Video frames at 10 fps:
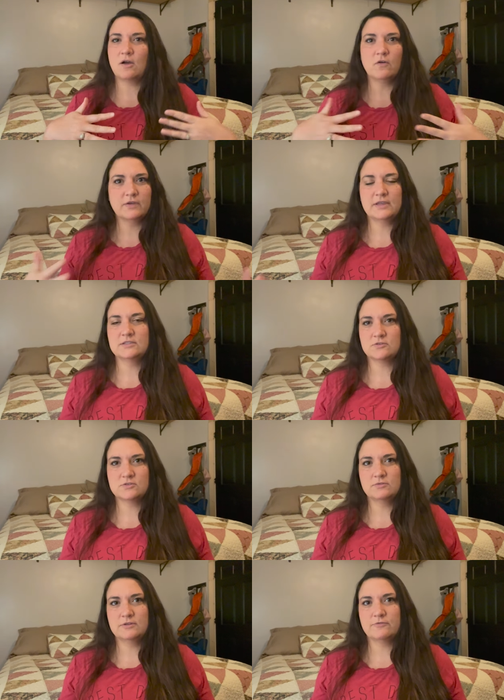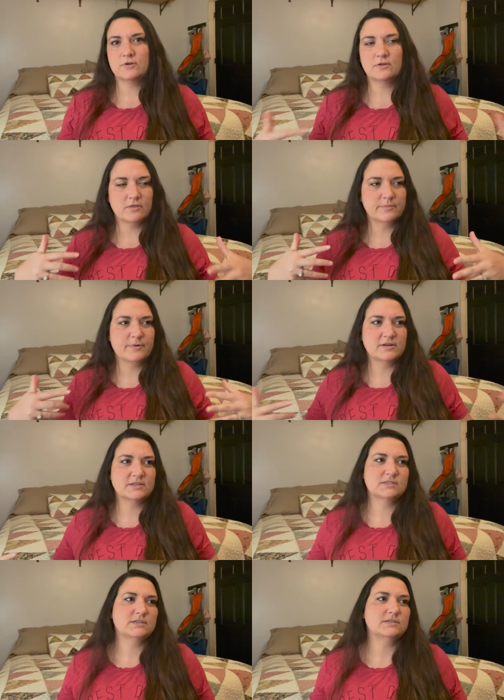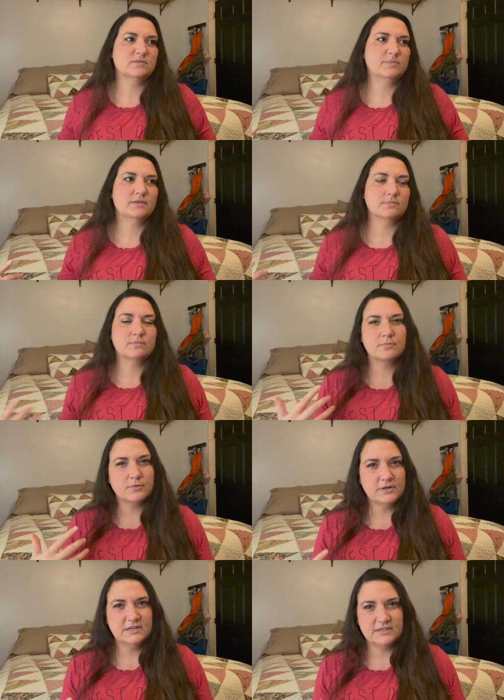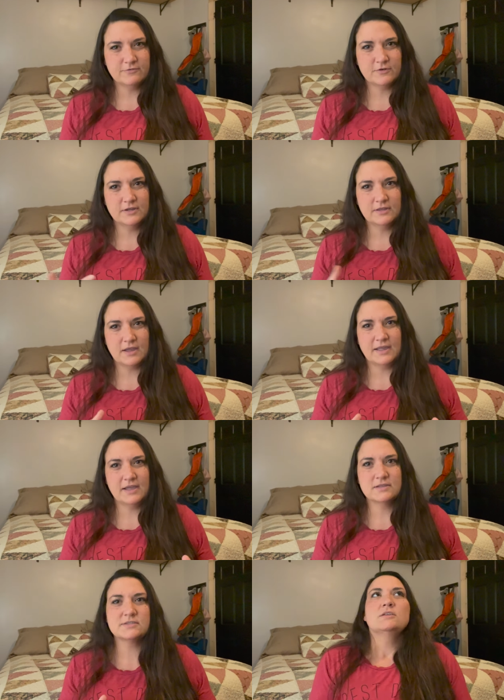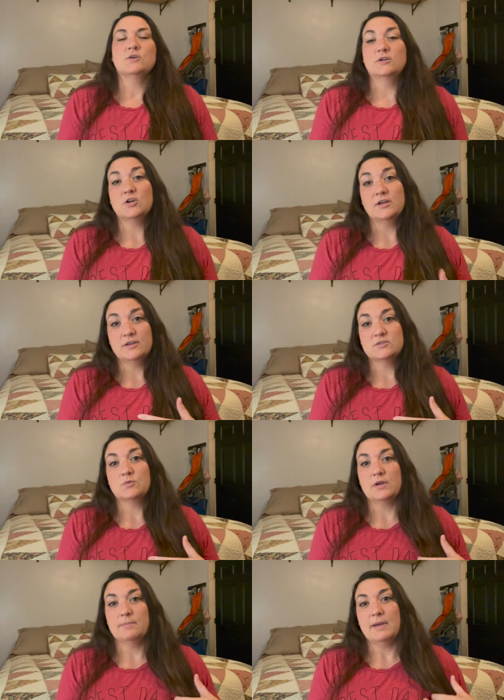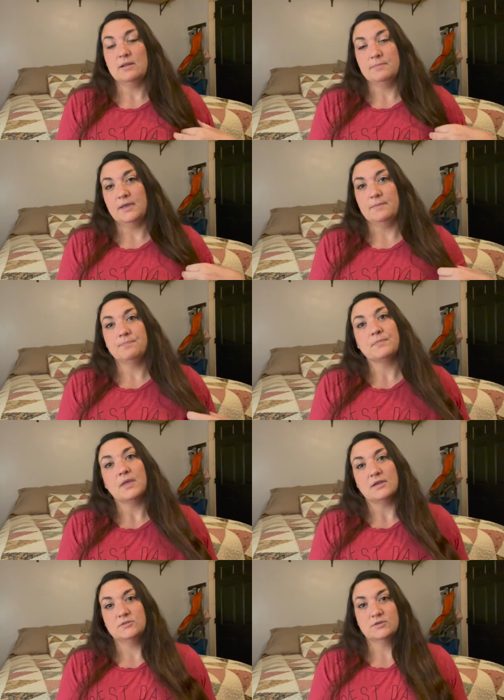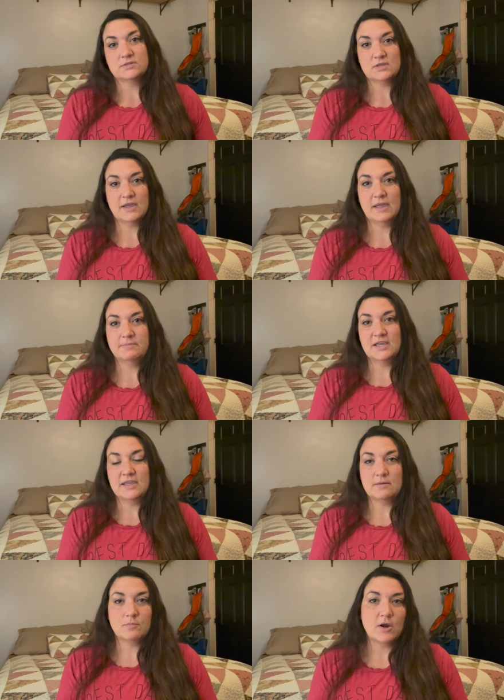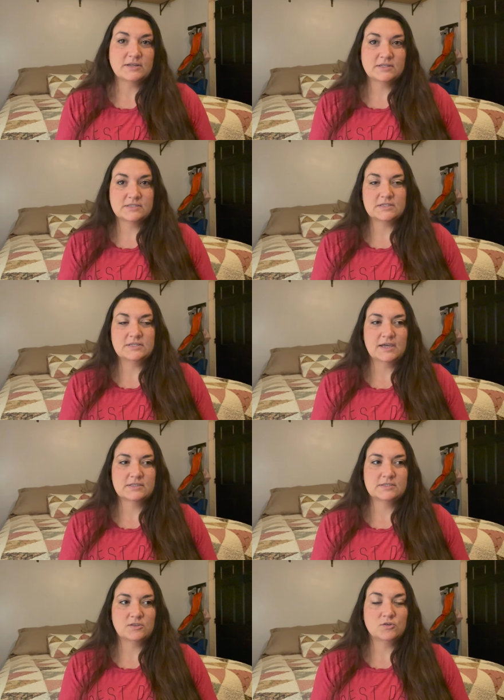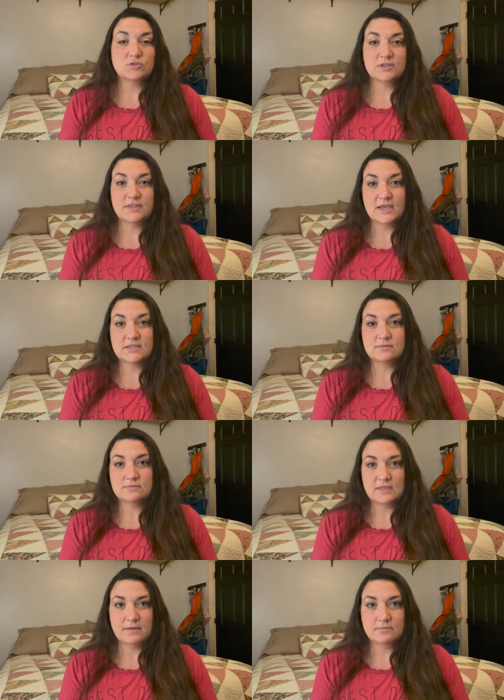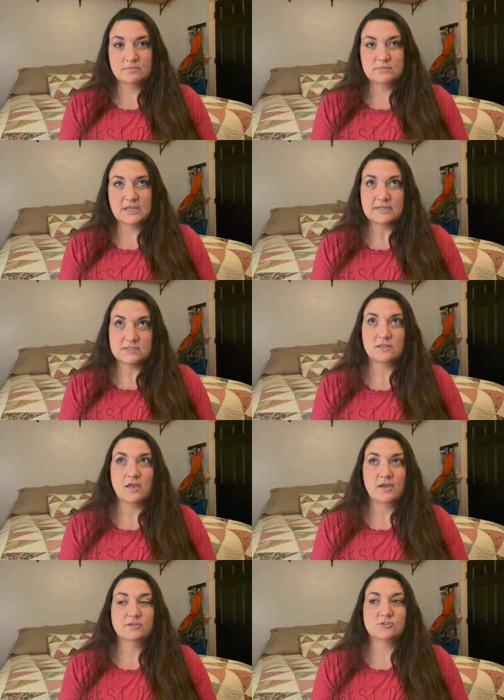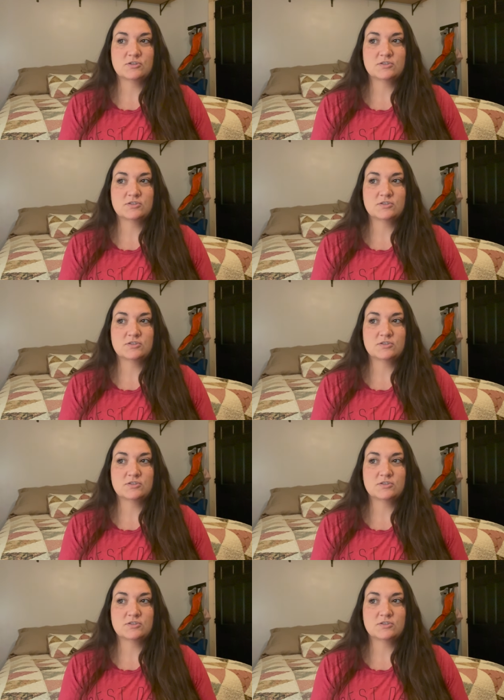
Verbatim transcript: All the kids are so different. All the pregnancies have been pretty different, I guess. So I tried not to worry about it, but I took, I kept taking pregnancy tests and usually that, that test line should